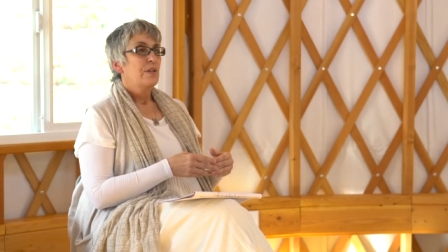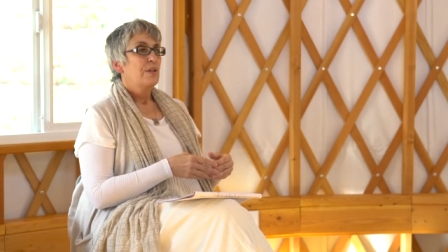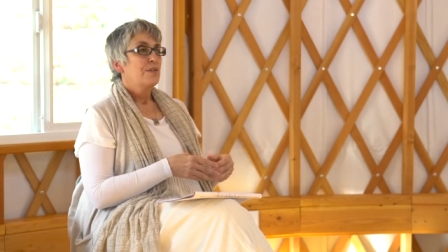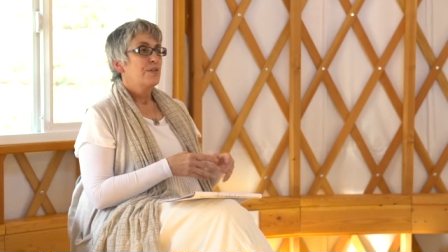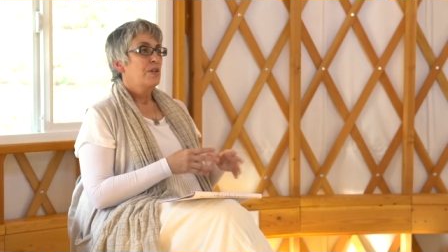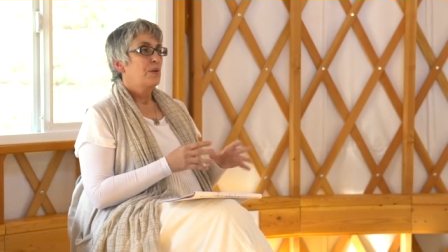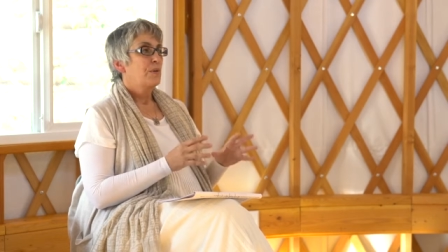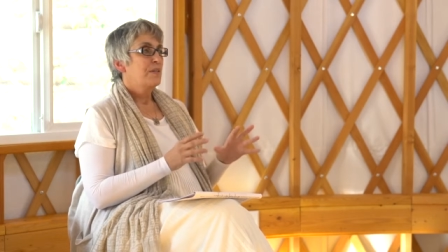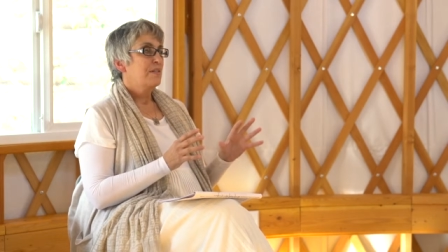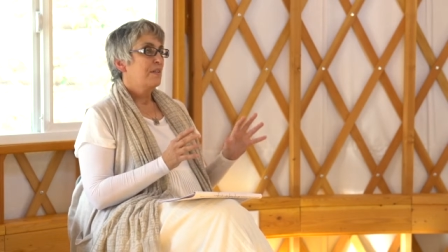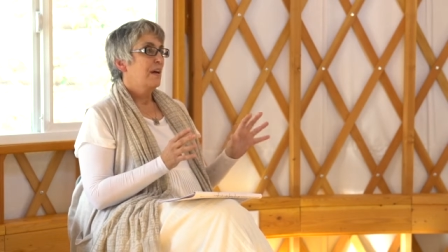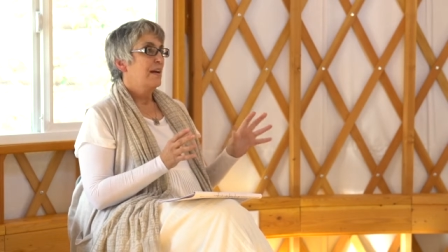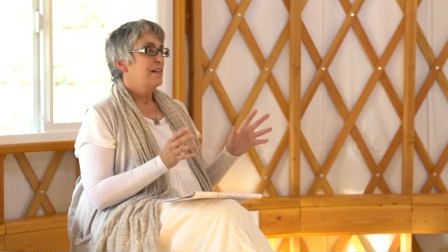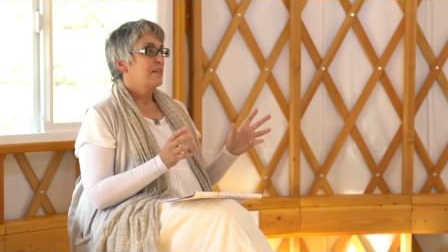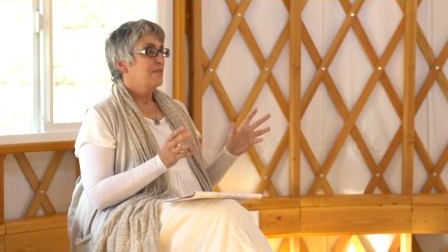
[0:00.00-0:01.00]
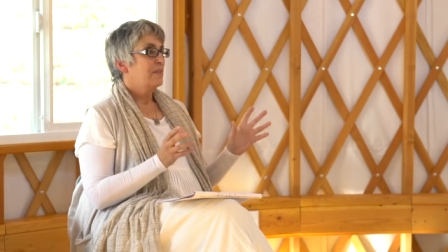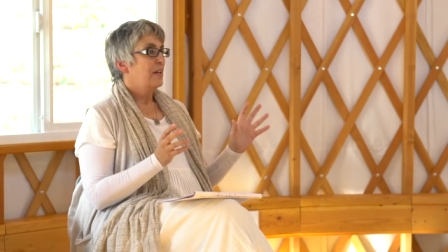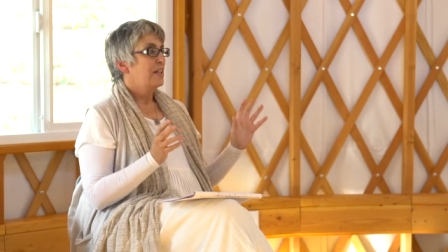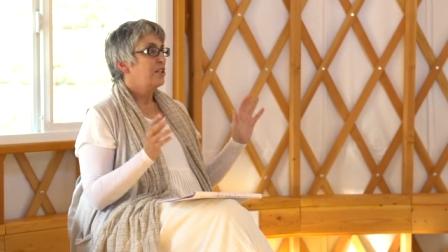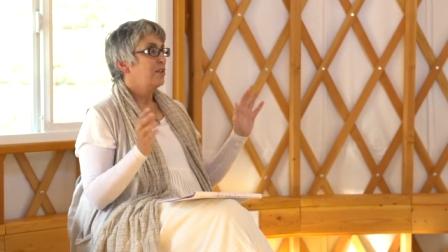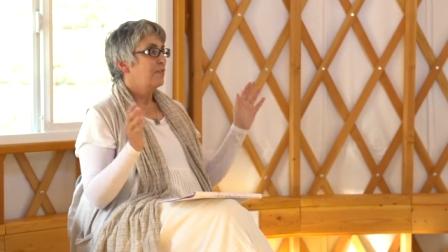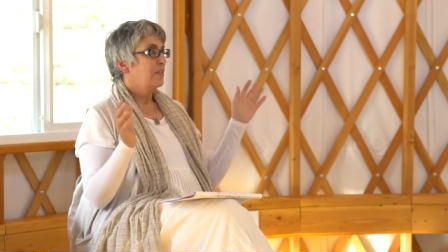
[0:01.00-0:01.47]
So it's kind of
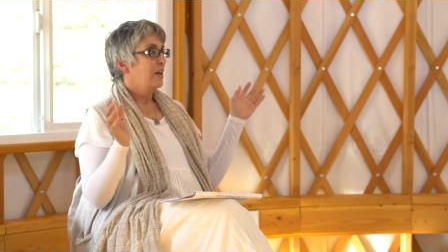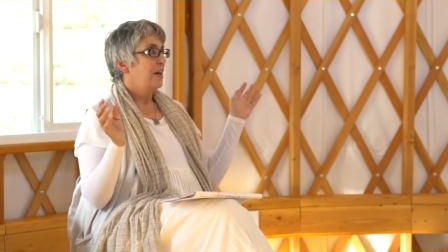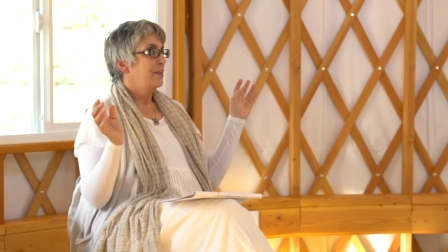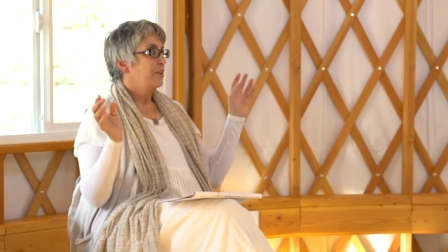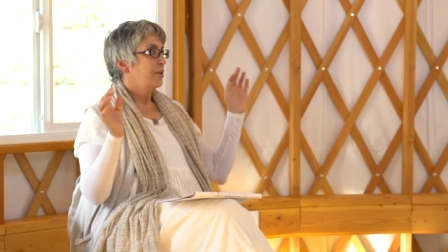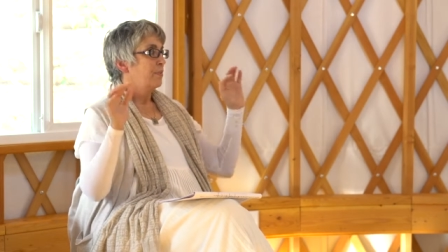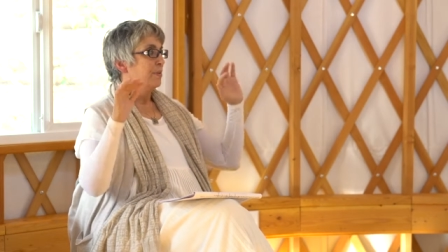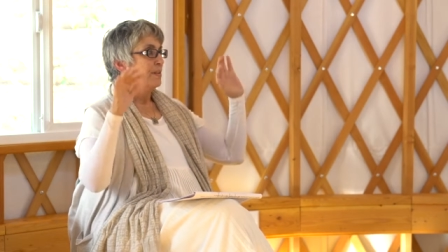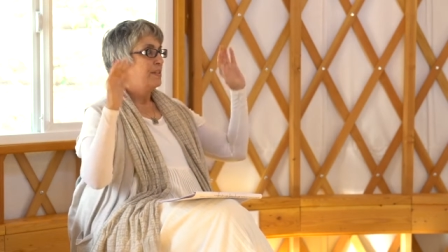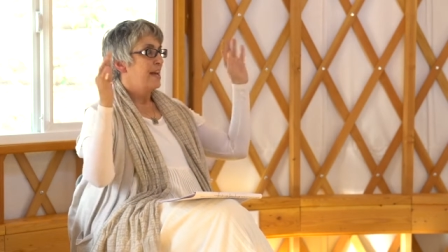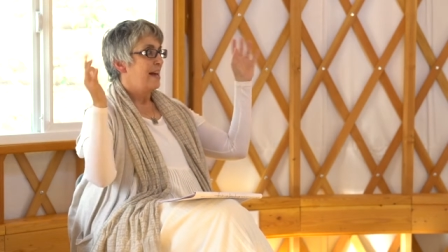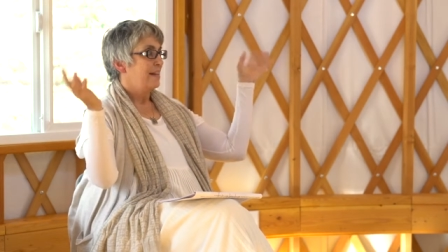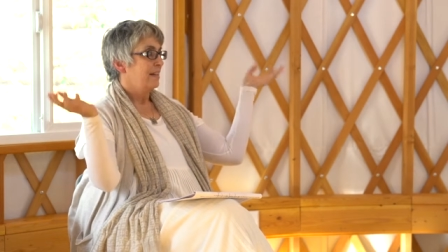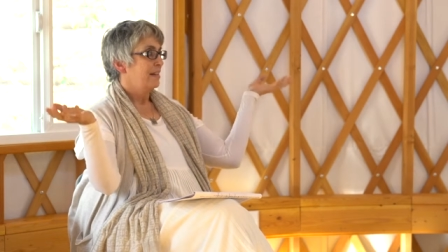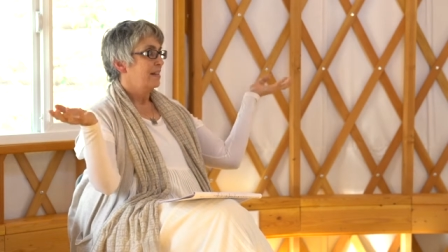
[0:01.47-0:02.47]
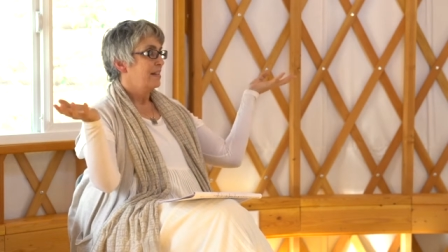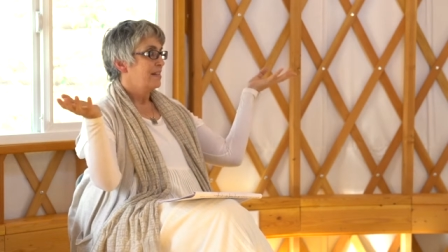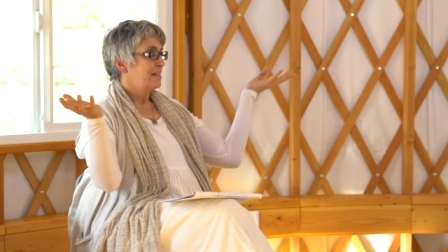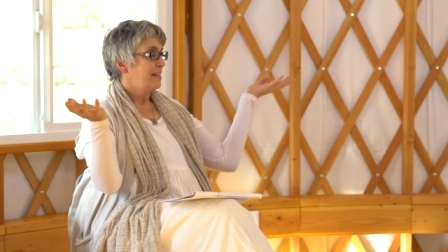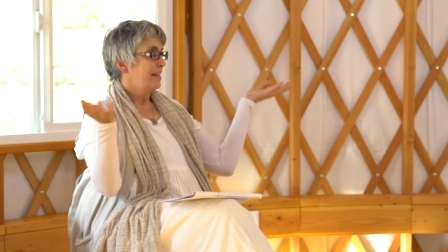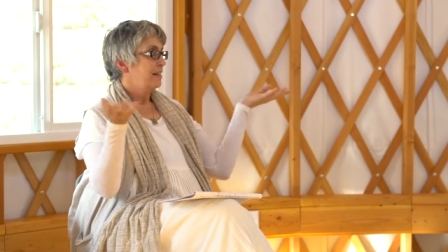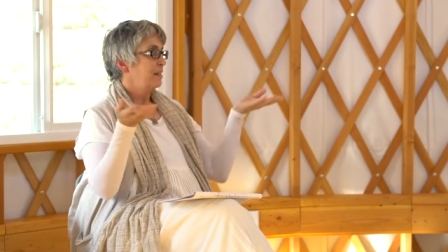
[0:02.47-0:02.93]
like you've got your Britannica
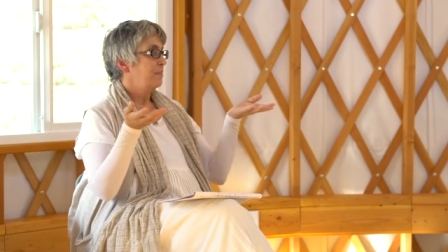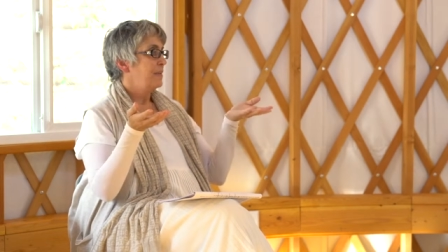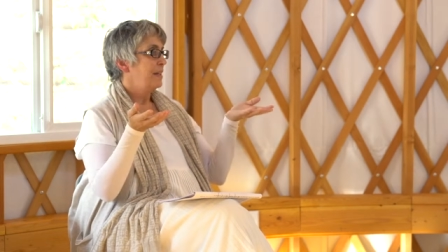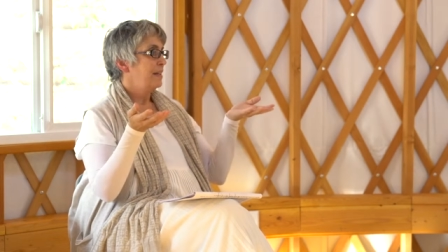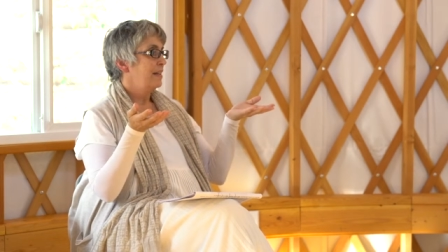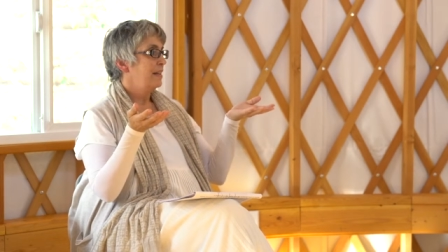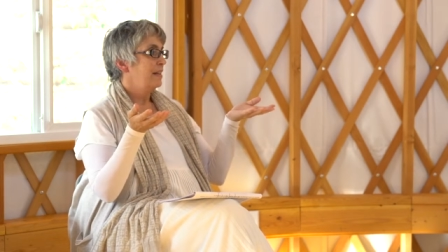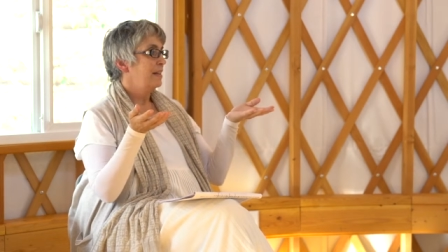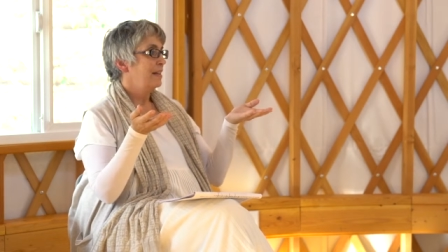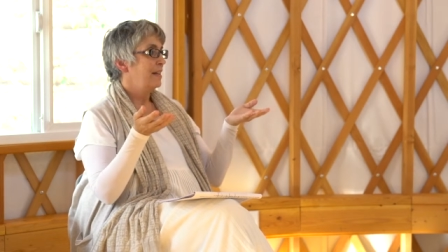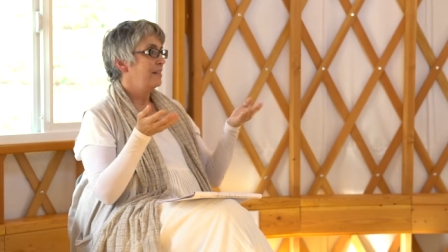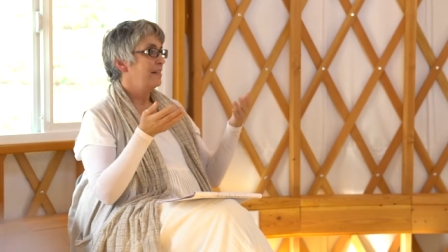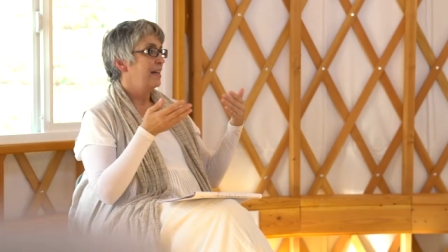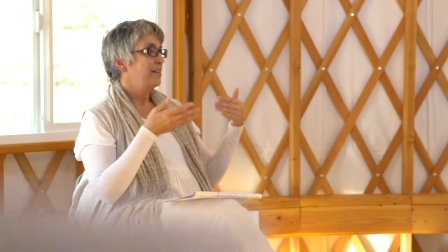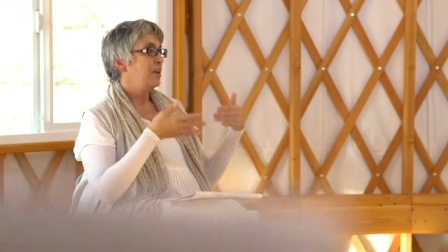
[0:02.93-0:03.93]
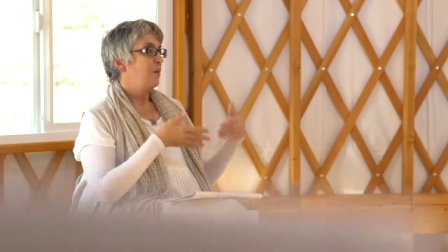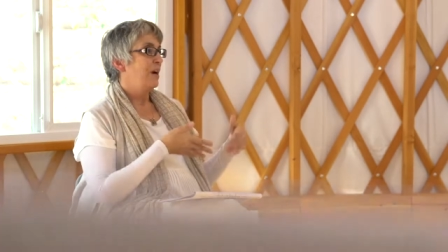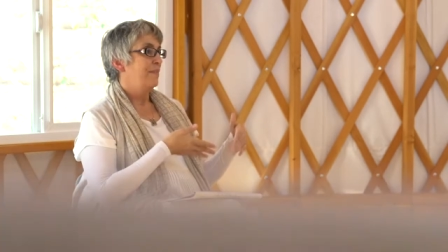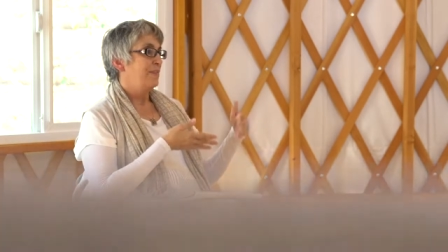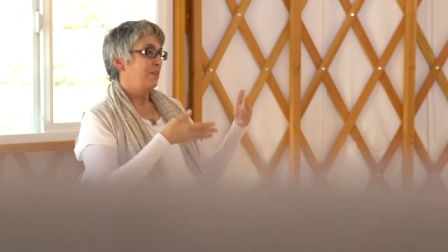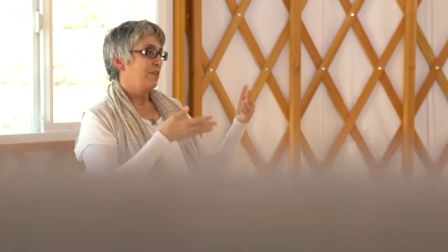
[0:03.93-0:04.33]
encyclopedia, and then you have